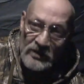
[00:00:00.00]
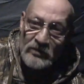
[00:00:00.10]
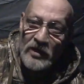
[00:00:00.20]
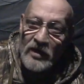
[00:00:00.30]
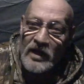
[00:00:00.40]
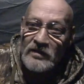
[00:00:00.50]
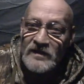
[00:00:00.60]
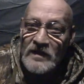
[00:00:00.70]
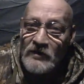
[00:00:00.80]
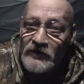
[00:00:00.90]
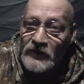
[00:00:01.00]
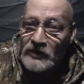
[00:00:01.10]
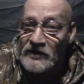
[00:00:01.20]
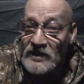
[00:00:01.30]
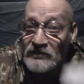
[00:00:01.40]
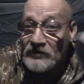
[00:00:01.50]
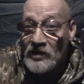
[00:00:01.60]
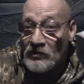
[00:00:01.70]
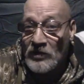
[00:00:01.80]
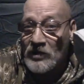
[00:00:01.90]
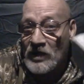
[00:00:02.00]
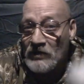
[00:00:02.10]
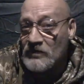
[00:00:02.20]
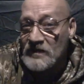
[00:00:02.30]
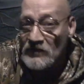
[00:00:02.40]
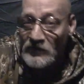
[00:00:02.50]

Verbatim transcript: block out cell phone. This will not block out a cell